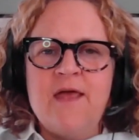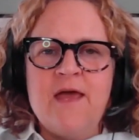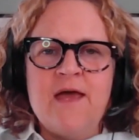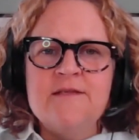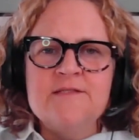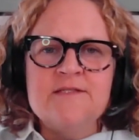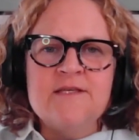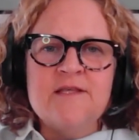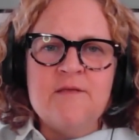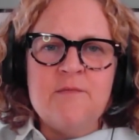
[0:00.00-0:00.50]

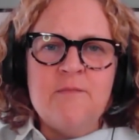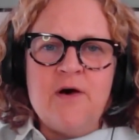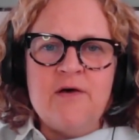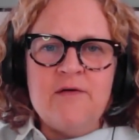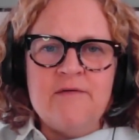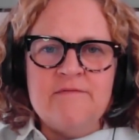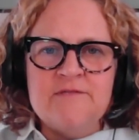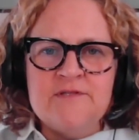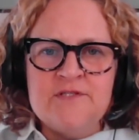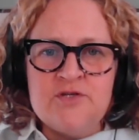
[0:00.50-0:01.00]
ends of the
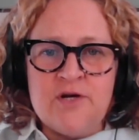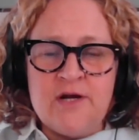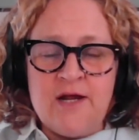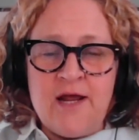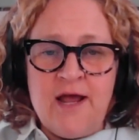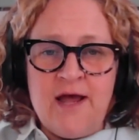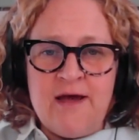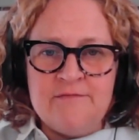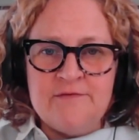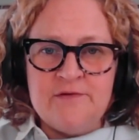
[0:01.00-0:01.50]
ball of the
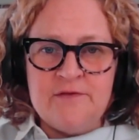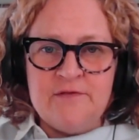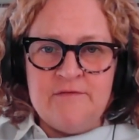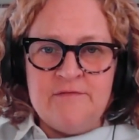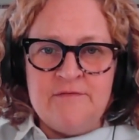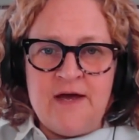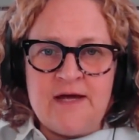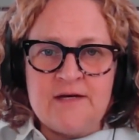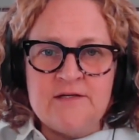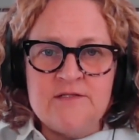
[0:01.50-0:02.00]
string after
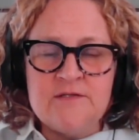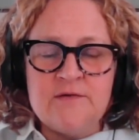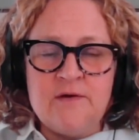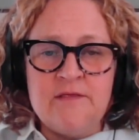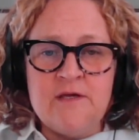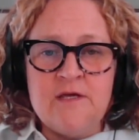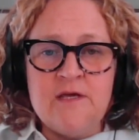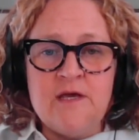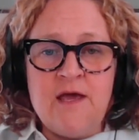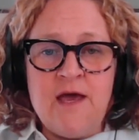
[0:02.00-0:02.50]
the fact. So
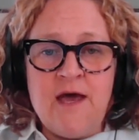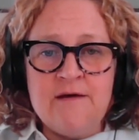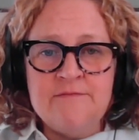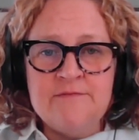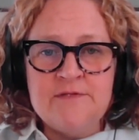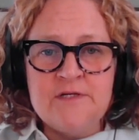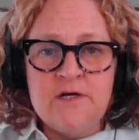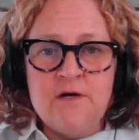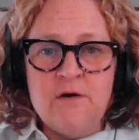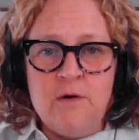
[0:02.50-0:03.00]
I think you
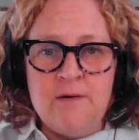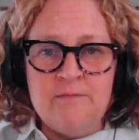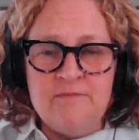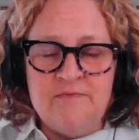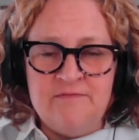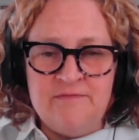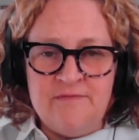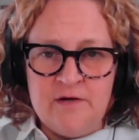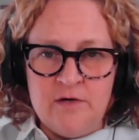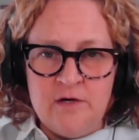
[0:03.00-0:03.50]
have to go
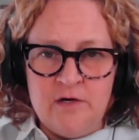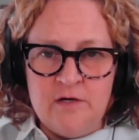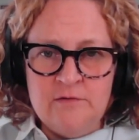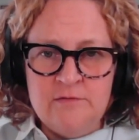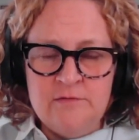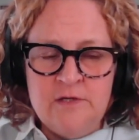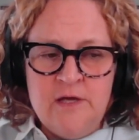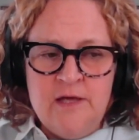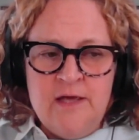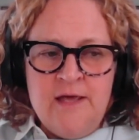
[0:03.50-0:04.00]
up funnel,